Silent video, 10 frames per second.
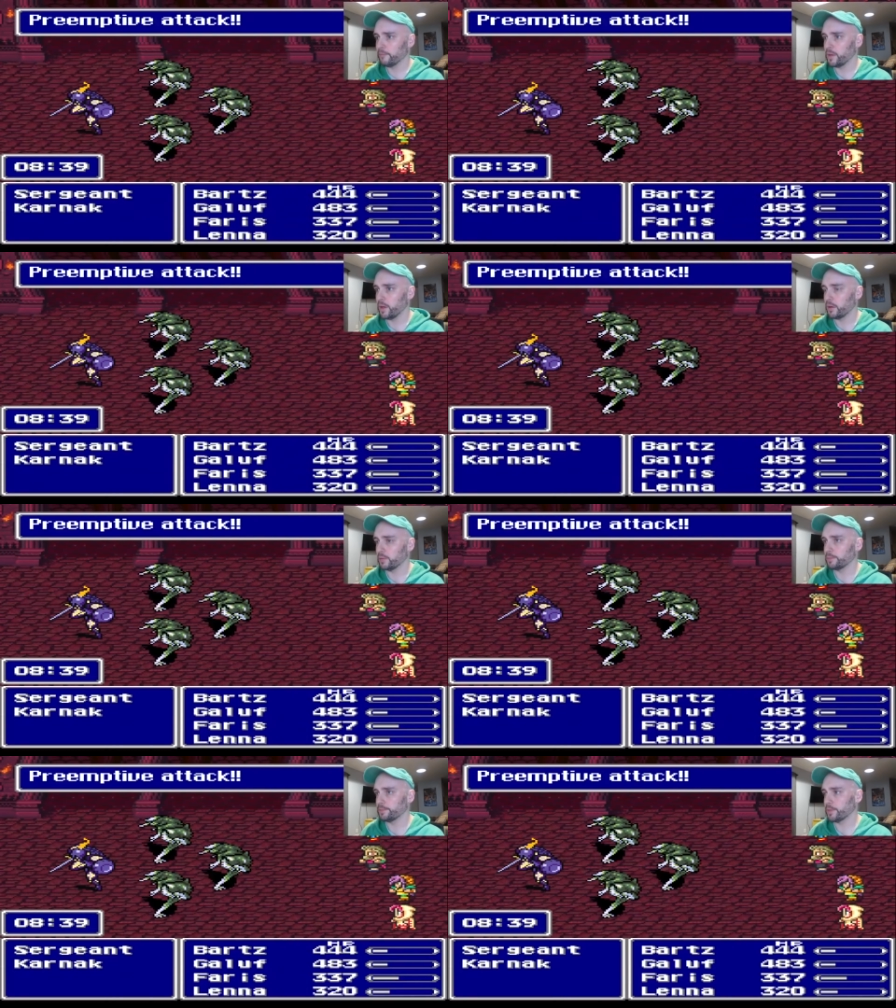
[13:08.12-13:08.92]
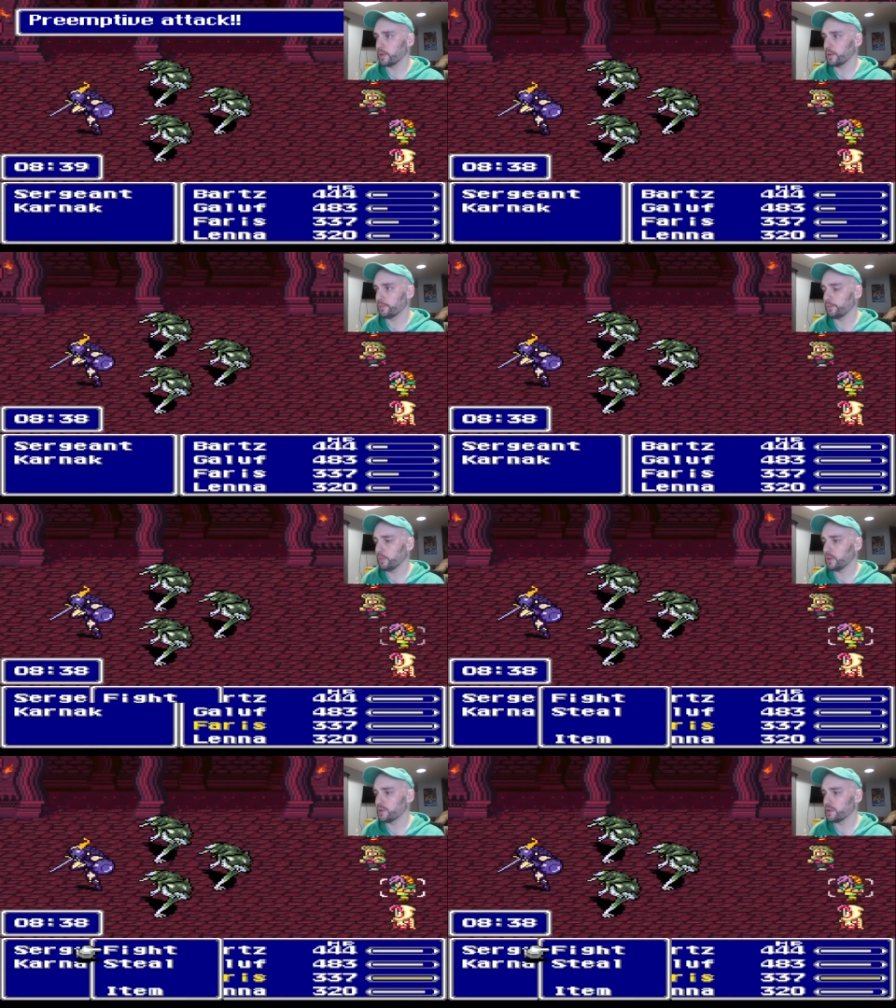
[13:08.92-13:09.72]
Oh, okay.
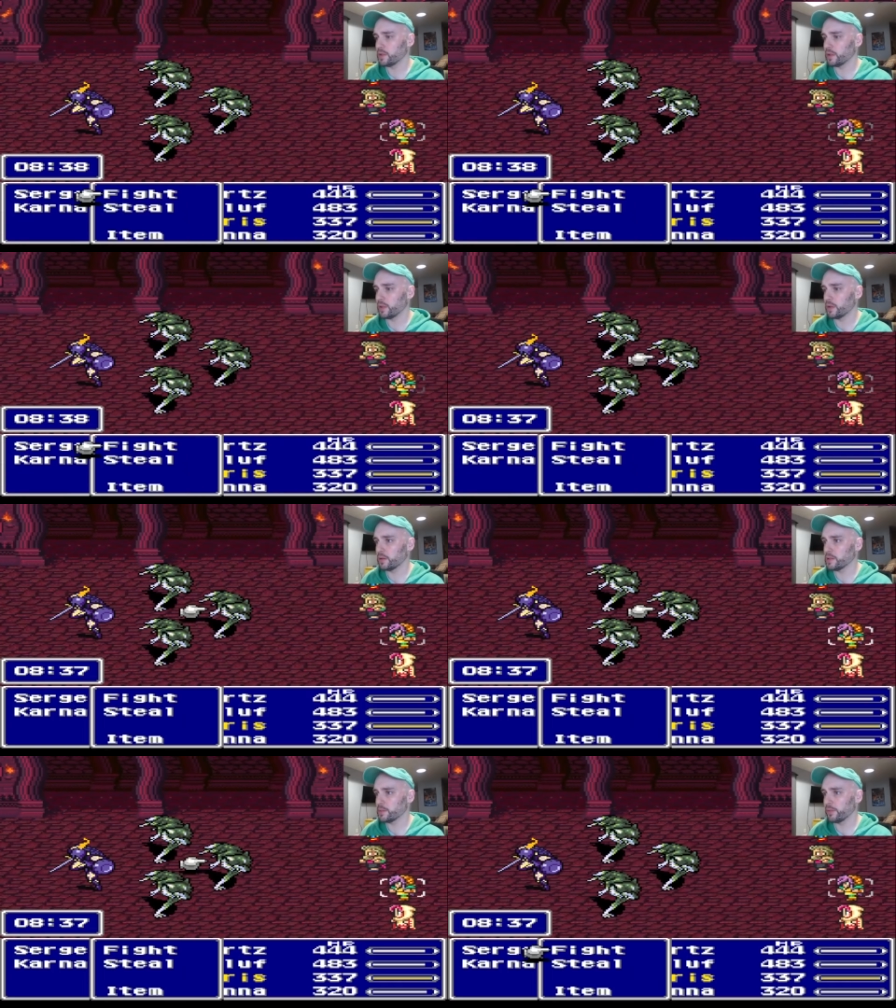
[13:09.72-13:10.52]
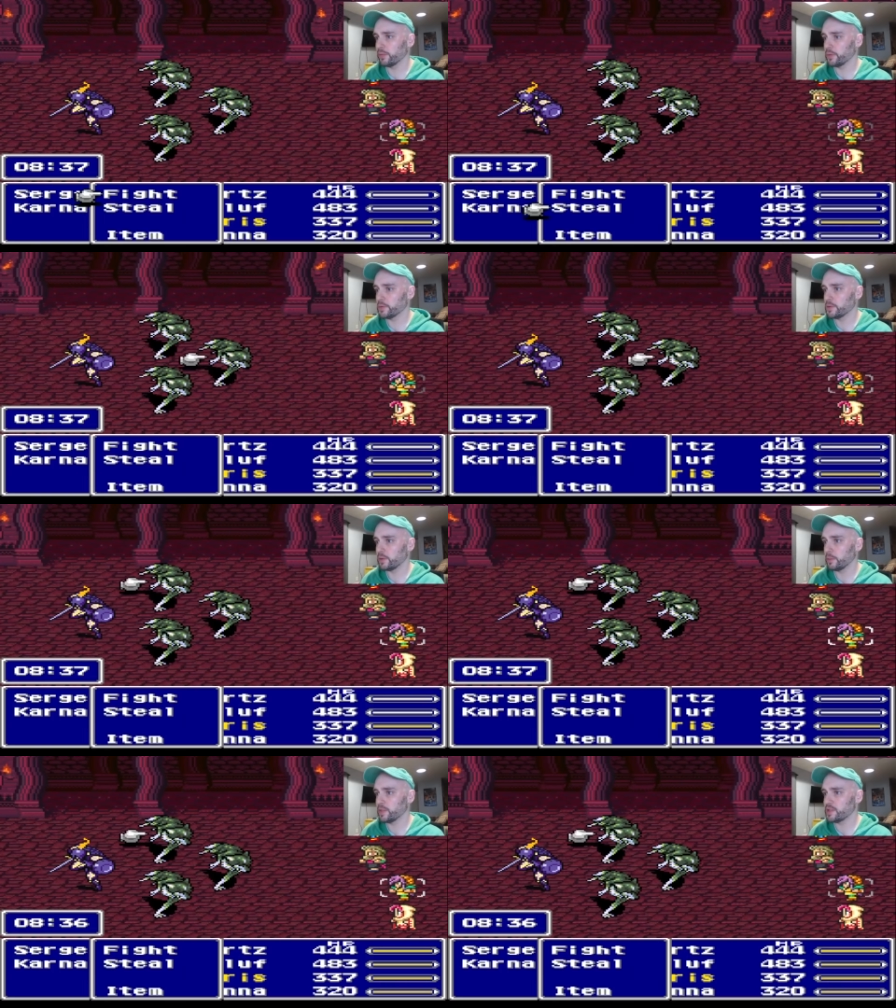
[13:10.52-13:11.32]
Well, let's uh, kick these buffoons.
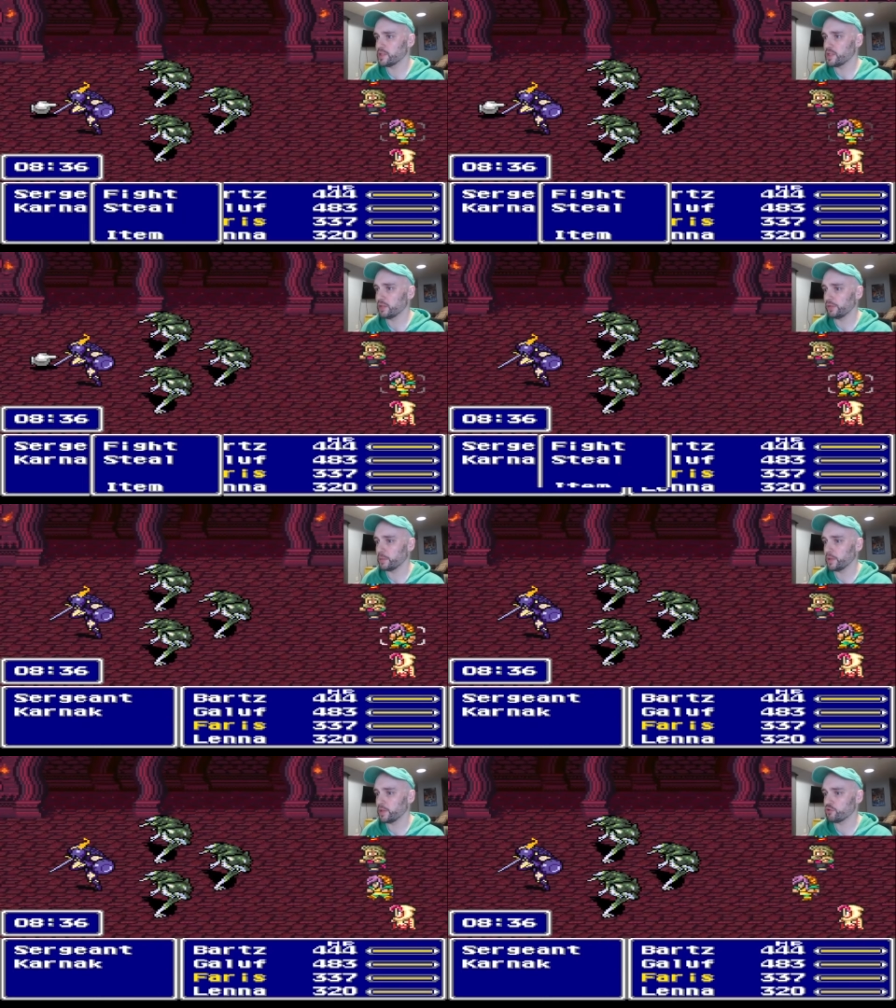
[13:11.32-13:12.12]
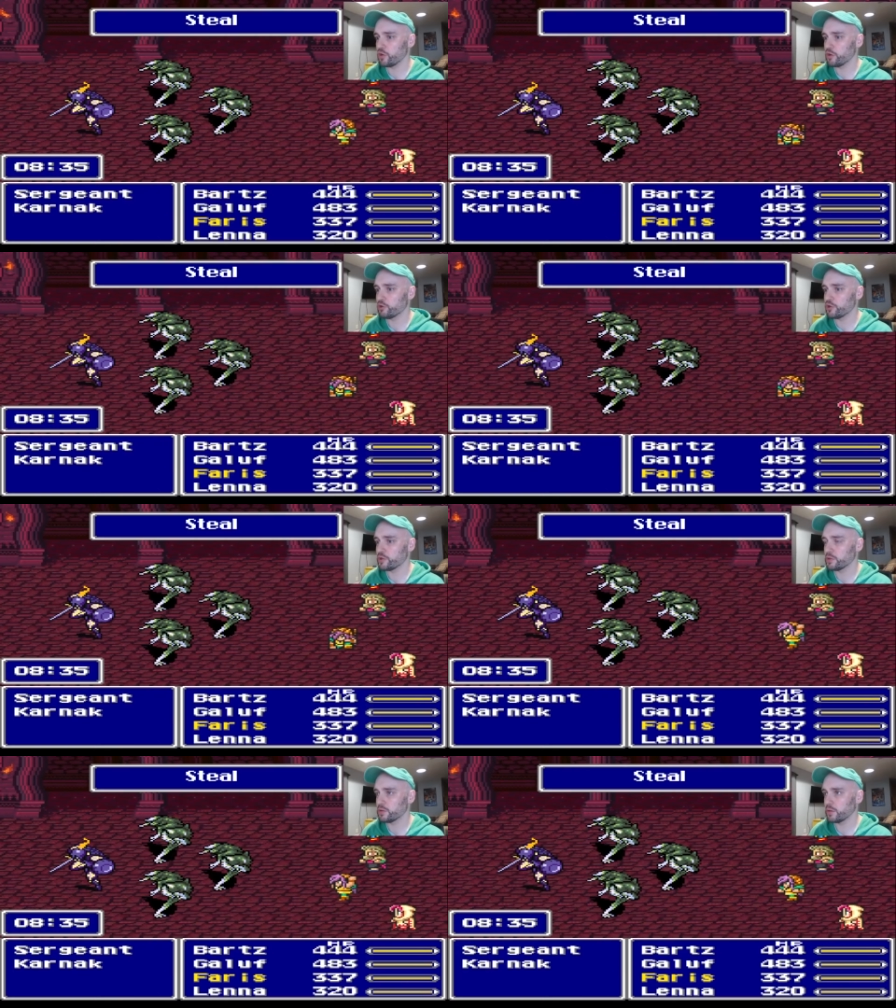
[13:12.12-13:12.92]
I'm gonna steal from the
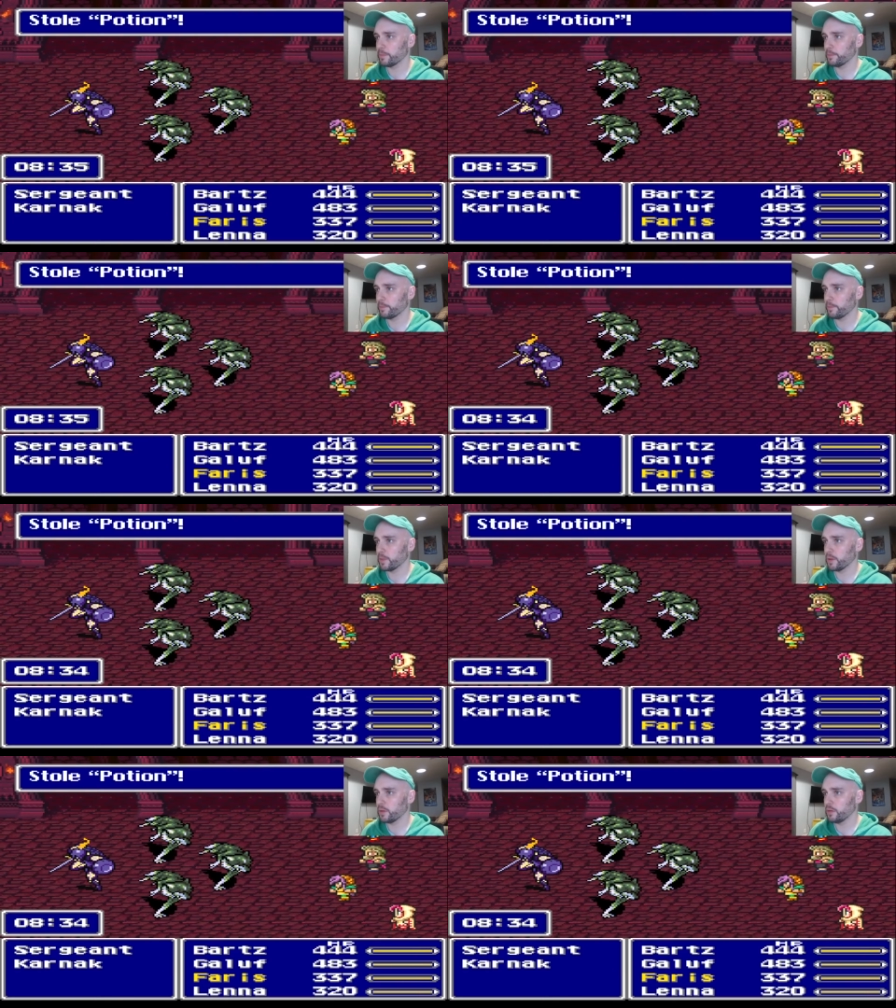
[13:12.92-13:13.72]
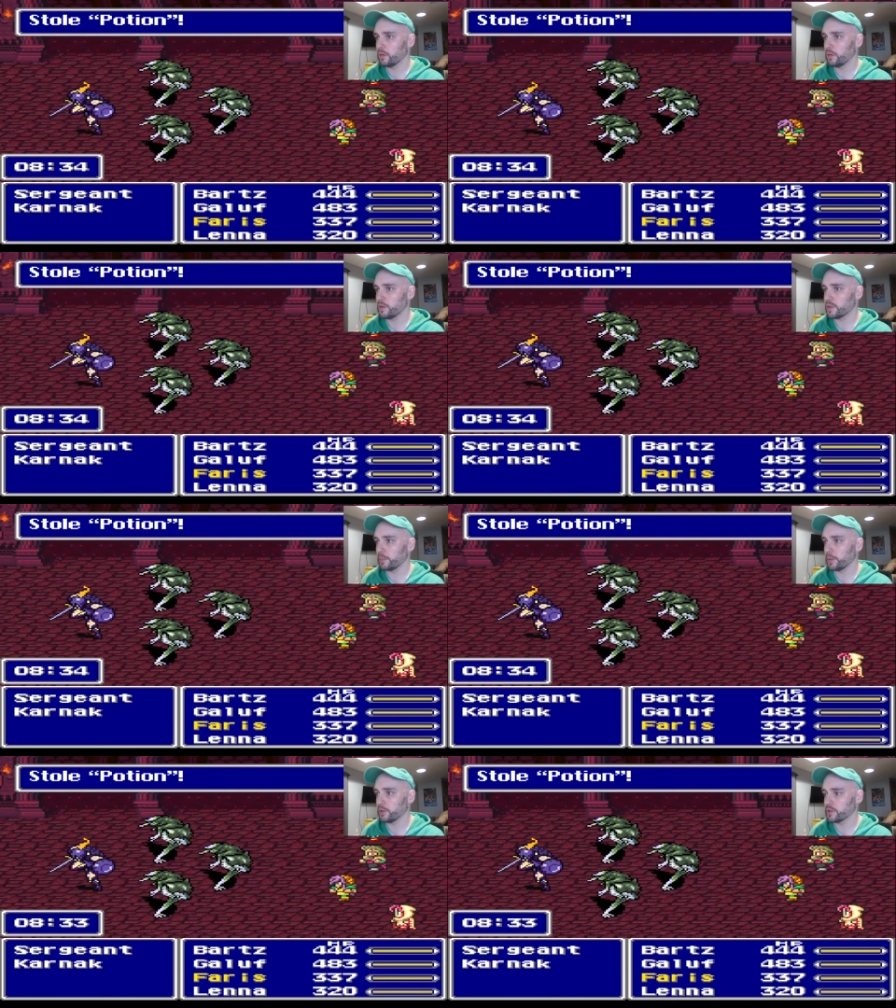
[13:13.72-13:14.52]
sergeant. He's got
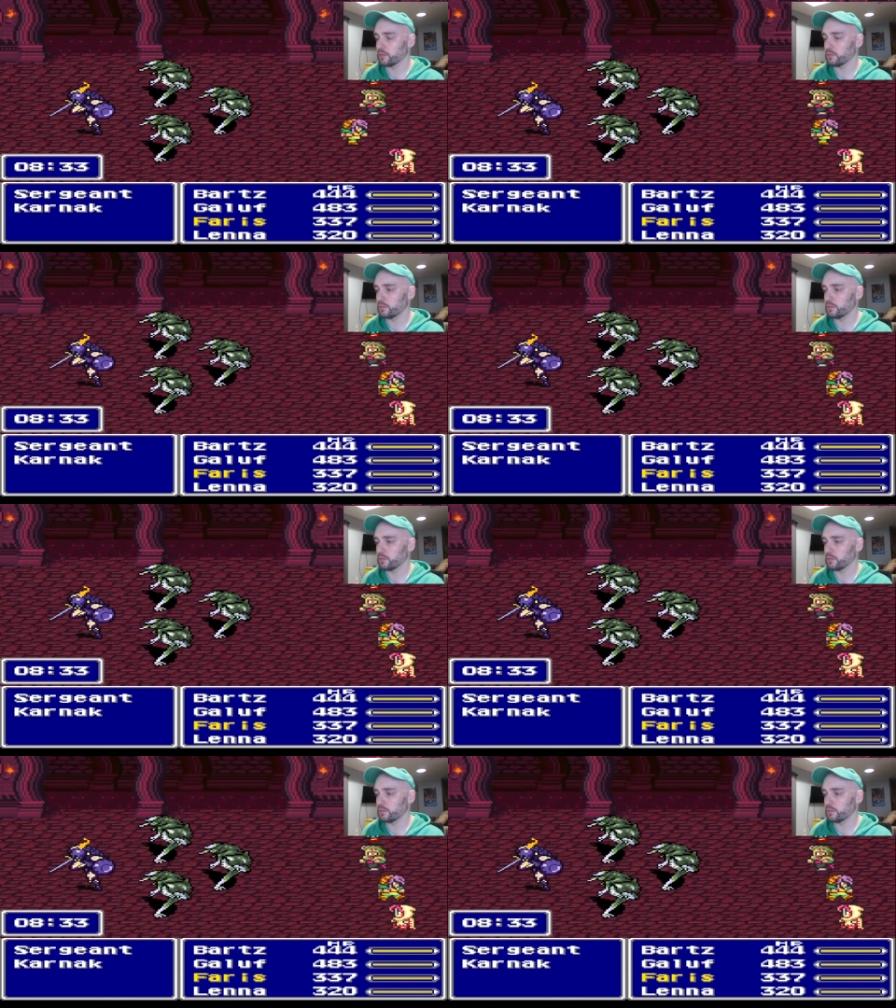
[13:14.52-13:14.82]
a potion.